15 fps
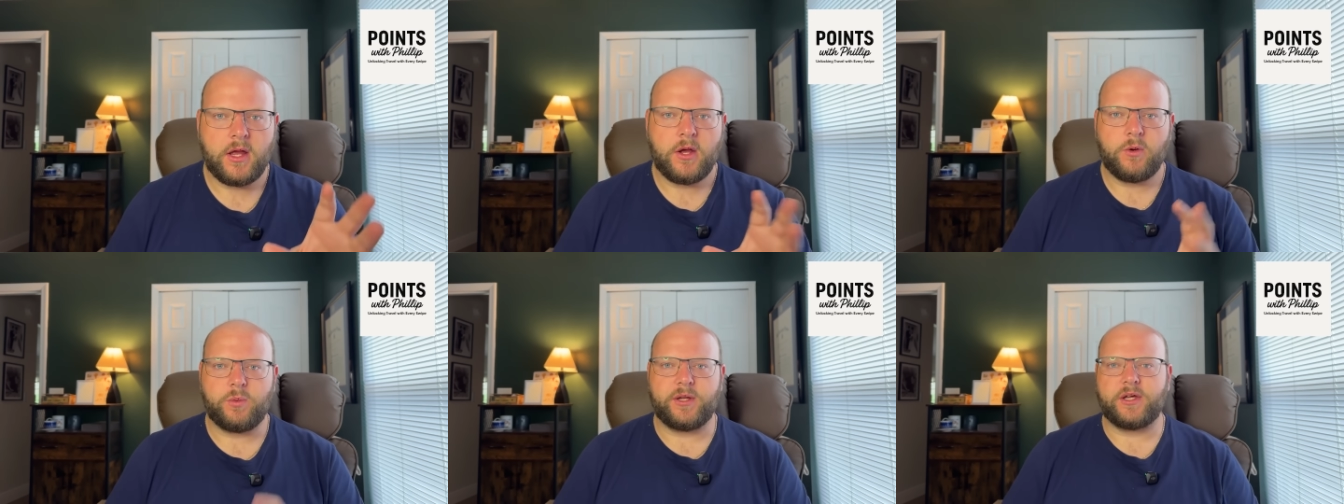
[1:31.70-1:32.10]

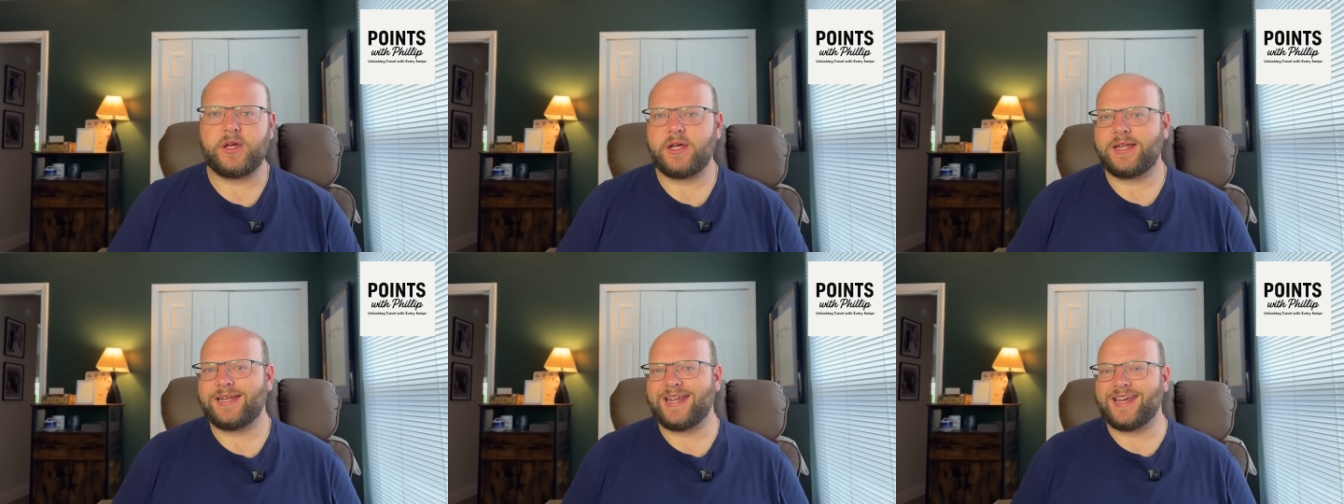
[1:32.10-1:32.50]
we
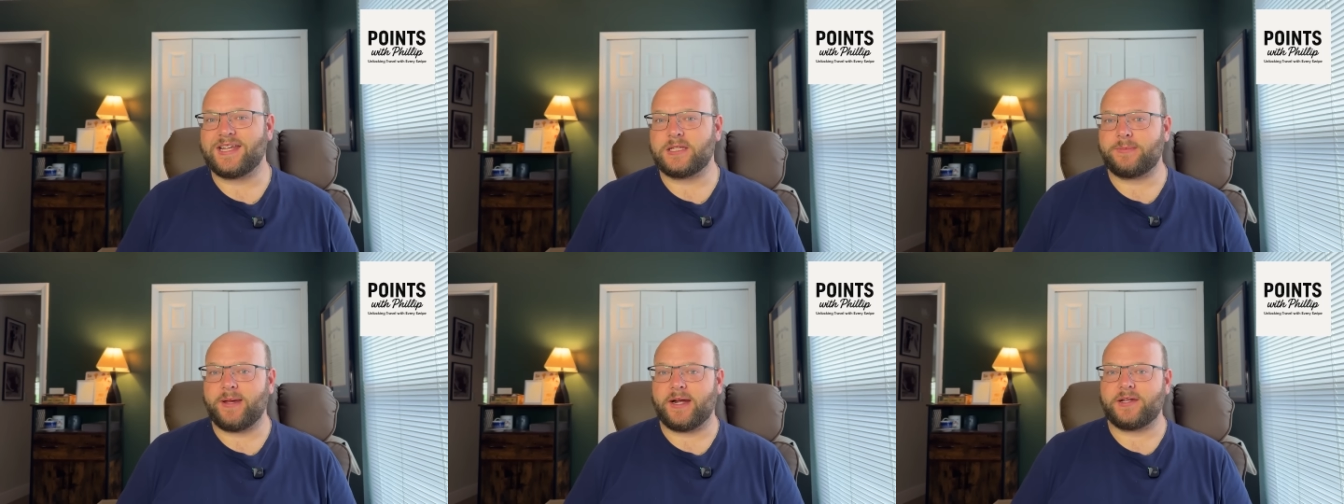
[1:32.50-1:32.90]
can
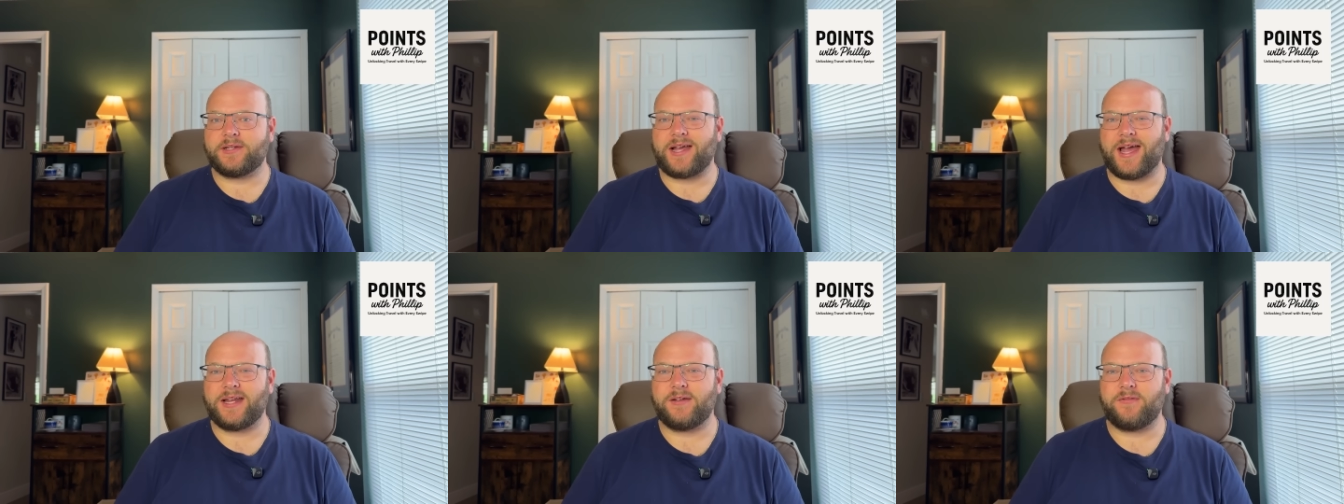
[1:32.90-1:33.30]
expect
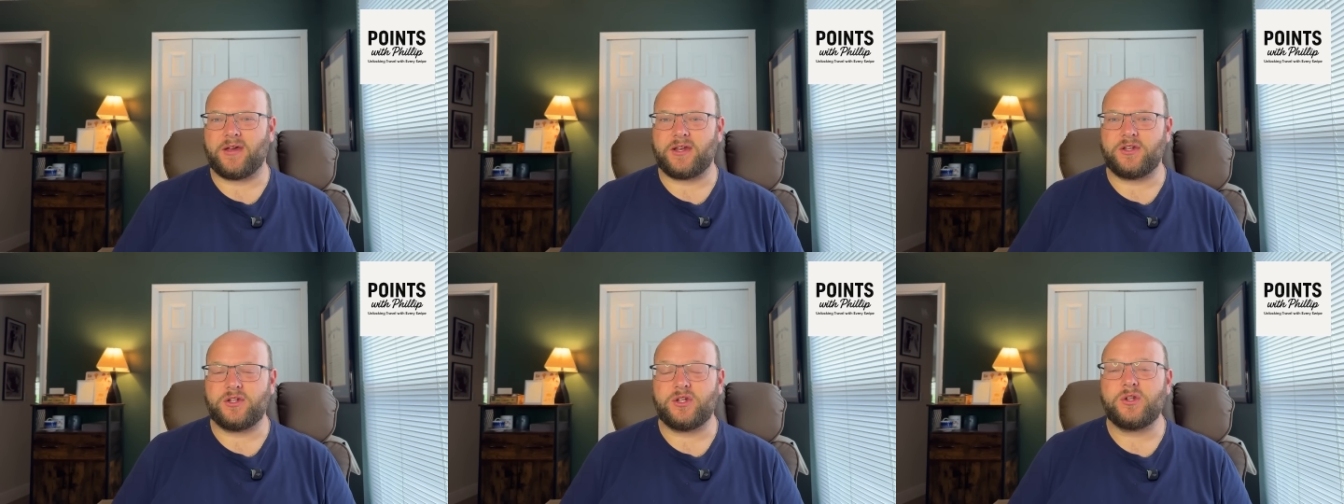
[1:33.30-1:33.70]
kind of a
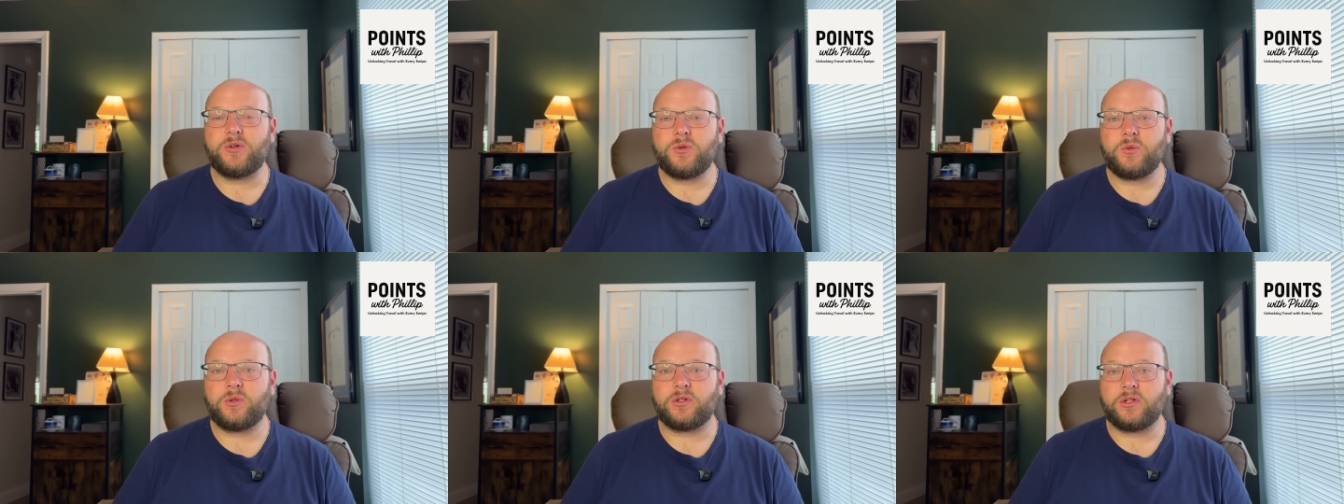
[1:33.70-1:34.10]

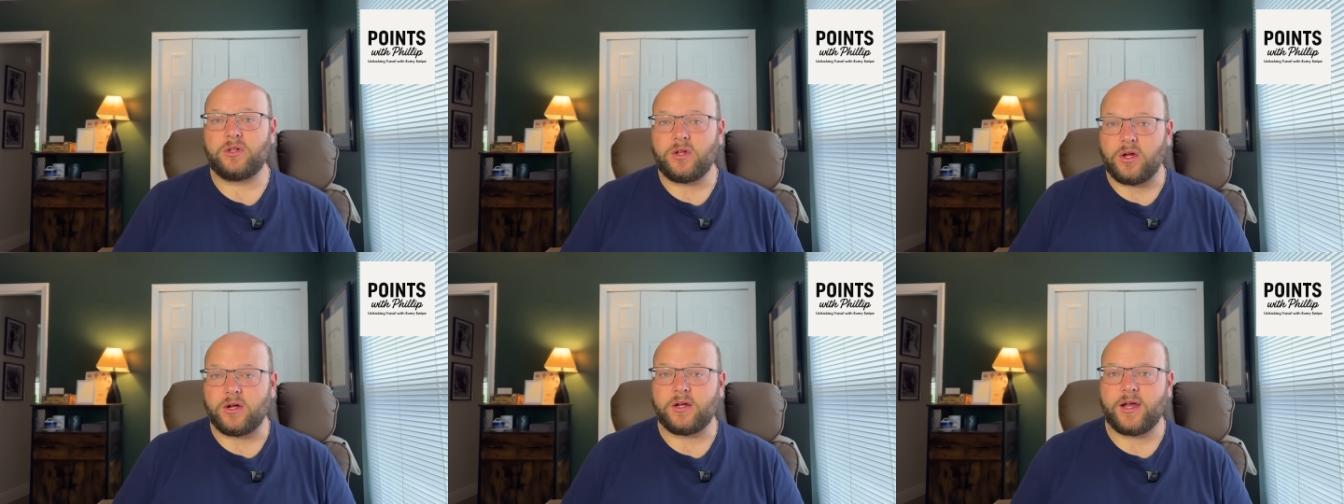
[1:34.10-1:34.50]
new
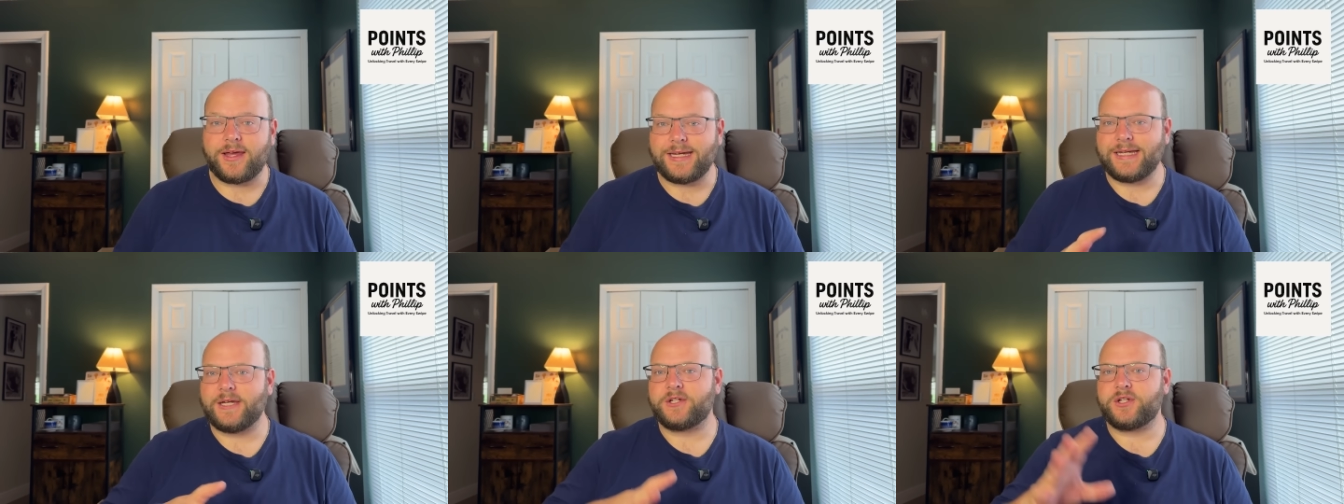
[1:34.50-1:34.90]
look in
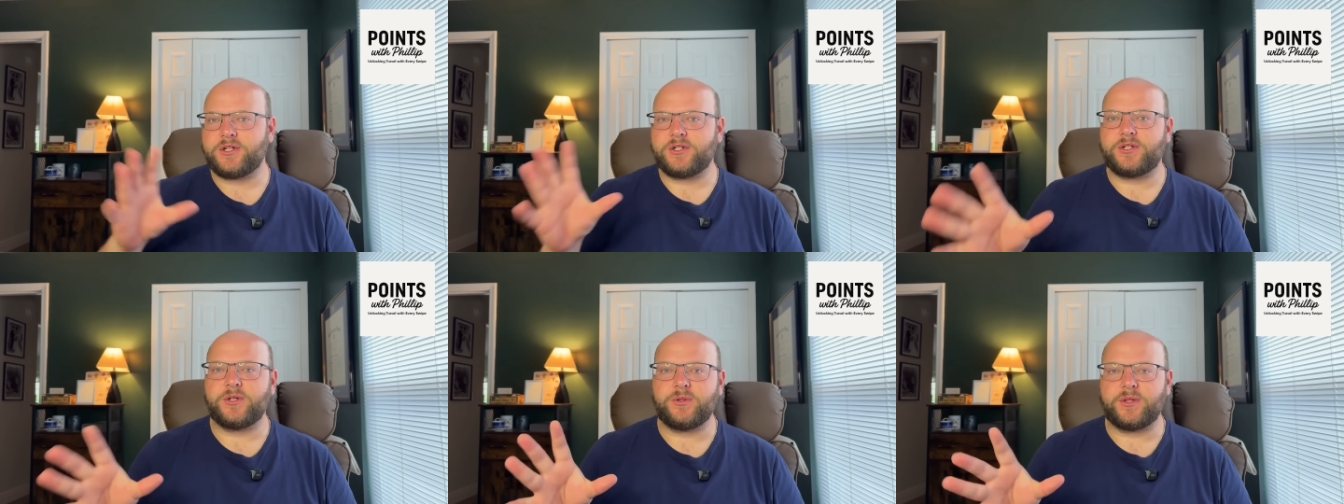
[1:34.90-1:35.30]
addition
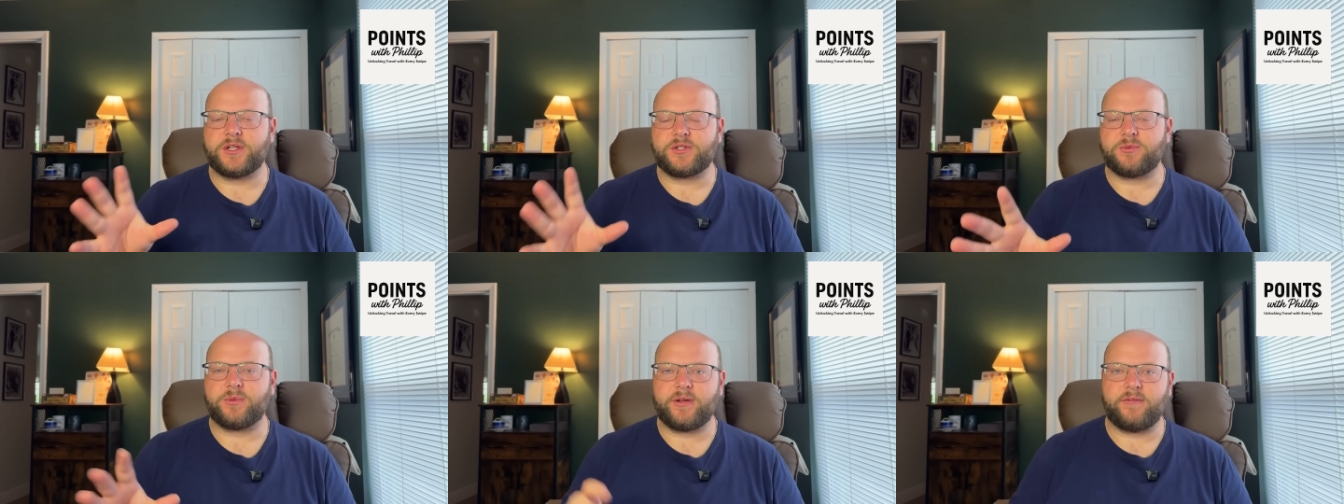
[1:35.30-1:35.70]
to
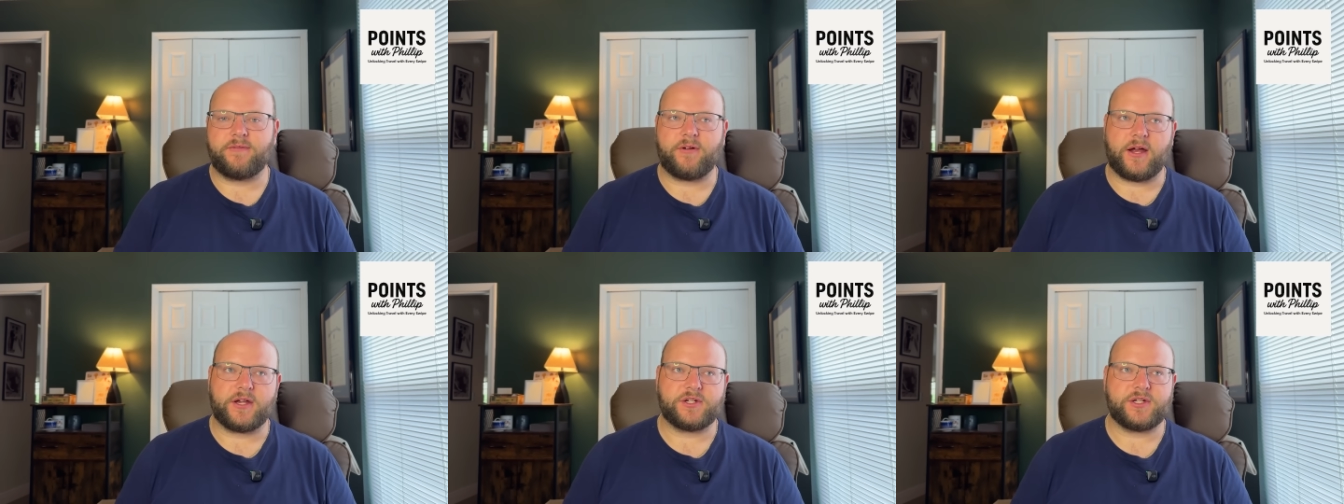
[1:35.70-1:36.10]
this
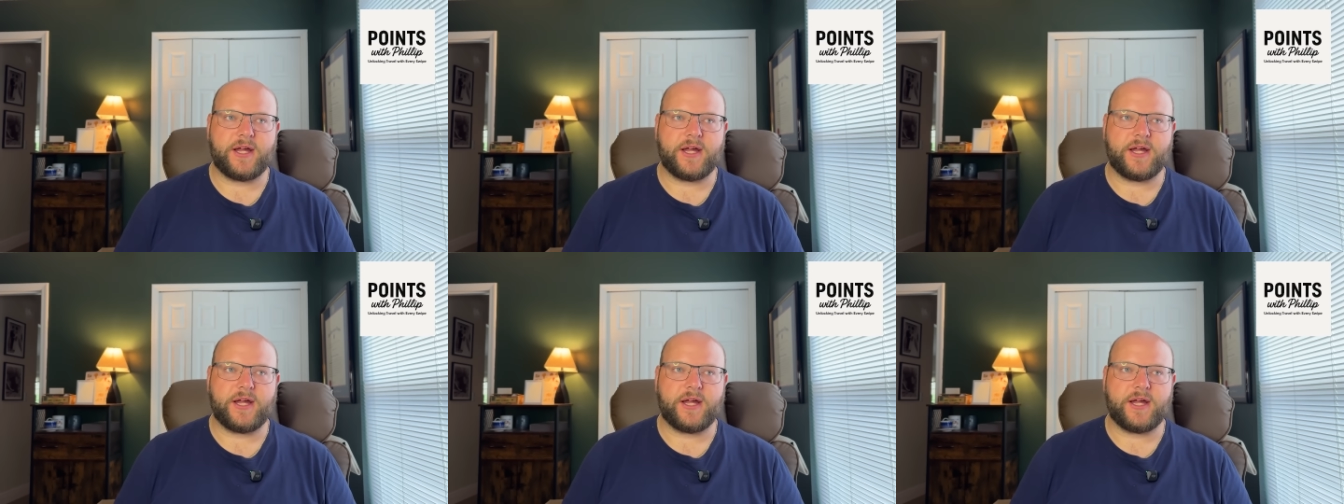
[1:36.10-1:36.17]
refresh.